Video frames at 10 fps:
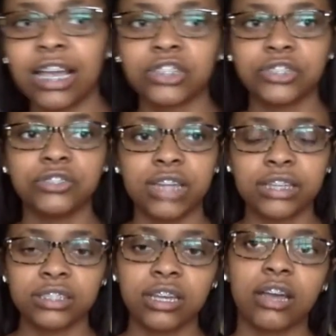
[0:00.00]
actually two
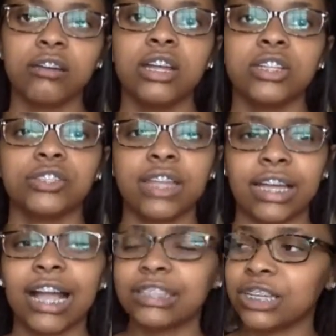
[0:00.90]
days ago. So like
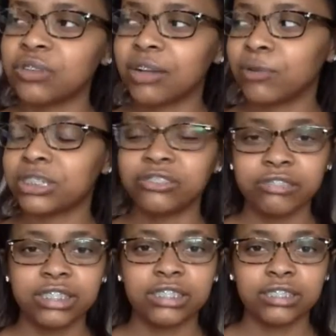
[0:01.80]
I, that's why I wanted to do
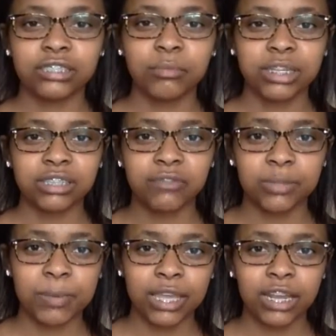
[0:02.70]
these the big stuff at
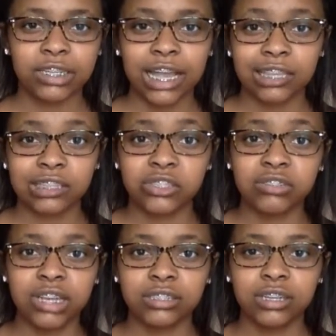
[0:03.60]
the beginning because I got this two
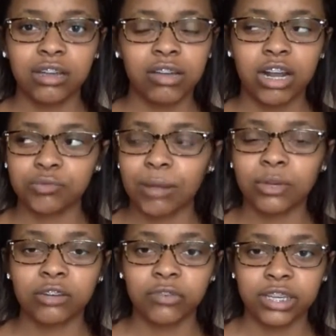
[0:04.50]
days ago, and I was probably
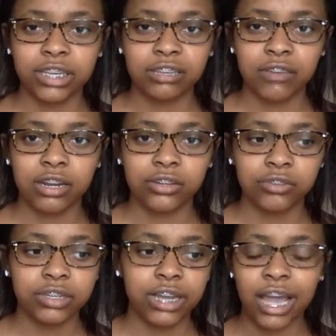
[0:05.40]
gonna forget if I didn't
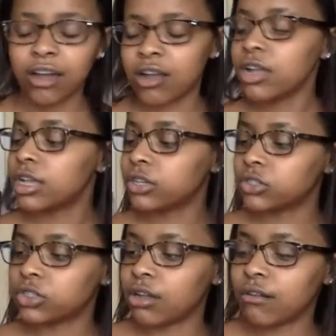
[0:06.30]
do it now.
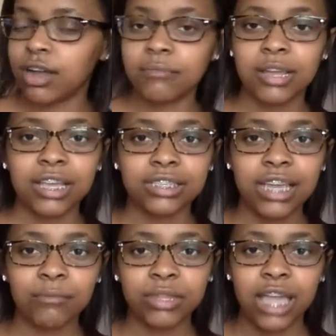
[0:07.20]
So um,
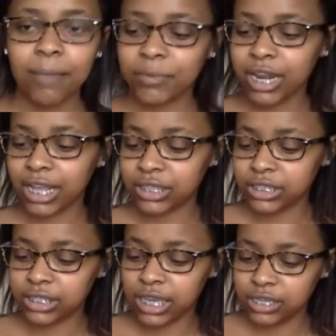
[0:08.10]
yeah, I'm really happy, and I got
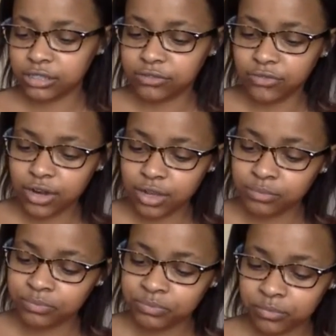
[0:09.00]
this case
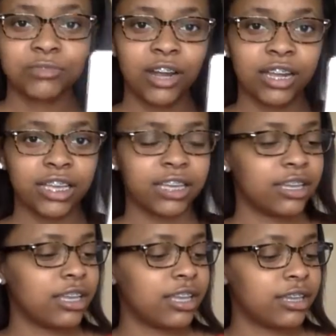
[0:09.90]
from Target,
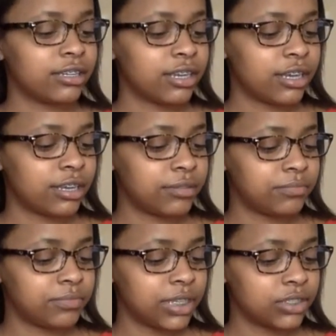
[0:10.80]
and
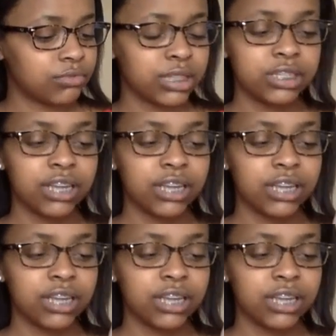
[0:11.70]
um, it's a really